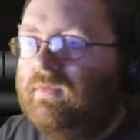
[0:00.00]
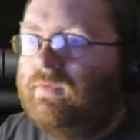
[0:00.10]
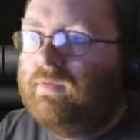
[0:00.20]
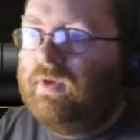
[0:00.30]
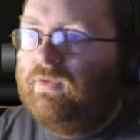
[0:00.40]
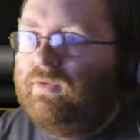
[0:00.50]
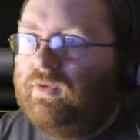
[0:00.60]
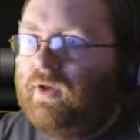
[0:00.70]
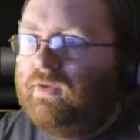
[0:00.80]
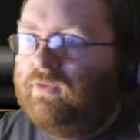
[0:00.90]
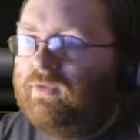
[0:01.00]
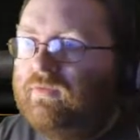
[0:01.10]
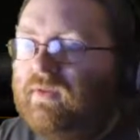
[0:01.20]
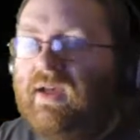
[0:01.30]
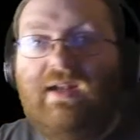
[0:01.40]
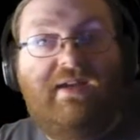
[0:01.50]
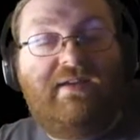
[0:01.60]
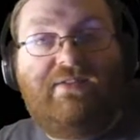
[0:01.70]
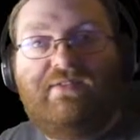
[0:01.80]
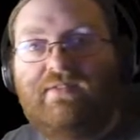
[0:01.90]
From coast to coast. I like
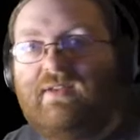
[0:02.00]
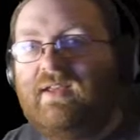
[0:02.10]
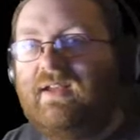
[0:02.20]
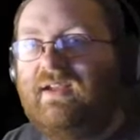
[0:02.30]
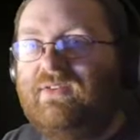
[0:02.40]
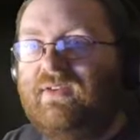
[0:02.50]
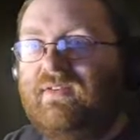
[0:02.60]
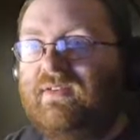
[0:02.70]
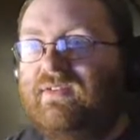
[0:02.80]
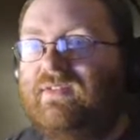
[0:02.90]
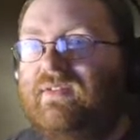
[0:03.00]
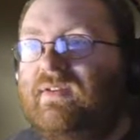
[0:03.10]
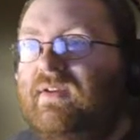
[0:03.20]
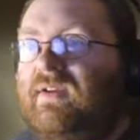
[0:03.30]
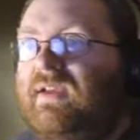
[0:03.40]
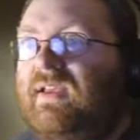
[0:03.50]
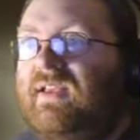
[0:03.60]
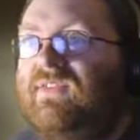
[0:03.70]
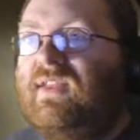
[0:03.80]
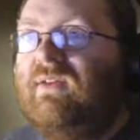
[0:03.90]
this. I like the sound of this. It
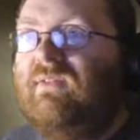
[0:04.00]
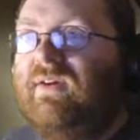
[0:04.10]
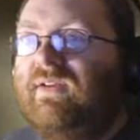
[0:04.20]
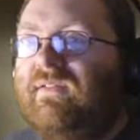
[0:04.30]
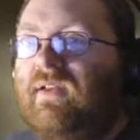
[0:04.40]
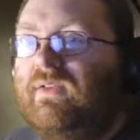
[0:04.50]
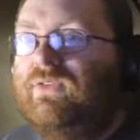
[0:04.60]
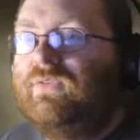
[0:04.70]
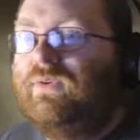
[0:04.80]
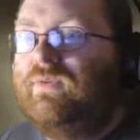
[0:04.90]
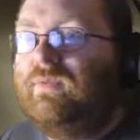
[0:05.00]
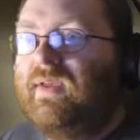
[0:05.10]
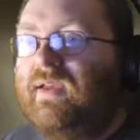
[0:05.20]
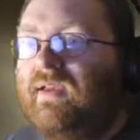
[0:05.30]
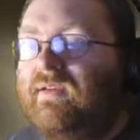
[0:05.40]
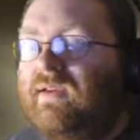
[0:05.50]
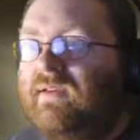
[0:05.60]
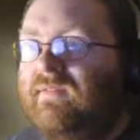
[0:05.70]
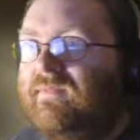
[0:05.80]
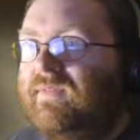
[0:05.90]
is that one. Oh, there's a few of them there. Okay.
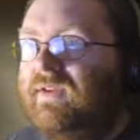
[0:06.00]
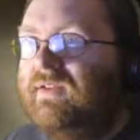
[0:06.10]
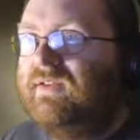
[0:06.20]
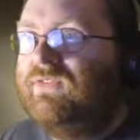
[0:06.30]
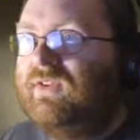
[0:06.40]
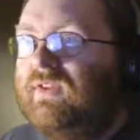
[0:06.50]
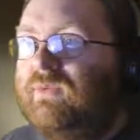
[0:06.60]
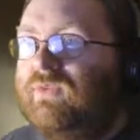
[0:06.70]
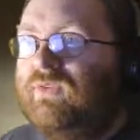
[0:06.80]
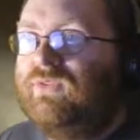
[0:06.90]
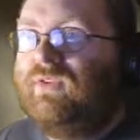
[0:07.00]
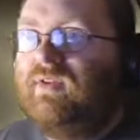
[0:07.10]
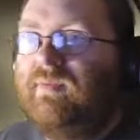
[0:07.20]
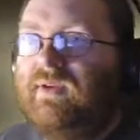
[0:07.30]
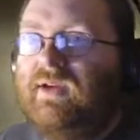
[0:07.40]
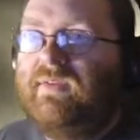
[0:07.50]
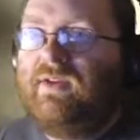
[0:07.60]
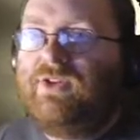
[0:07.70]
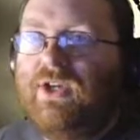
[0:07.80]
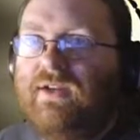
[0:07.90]
I didn't see there was hidden behind
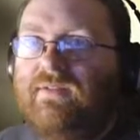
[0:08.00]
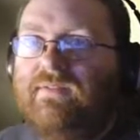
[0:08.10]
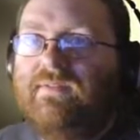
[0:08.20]
that trailer.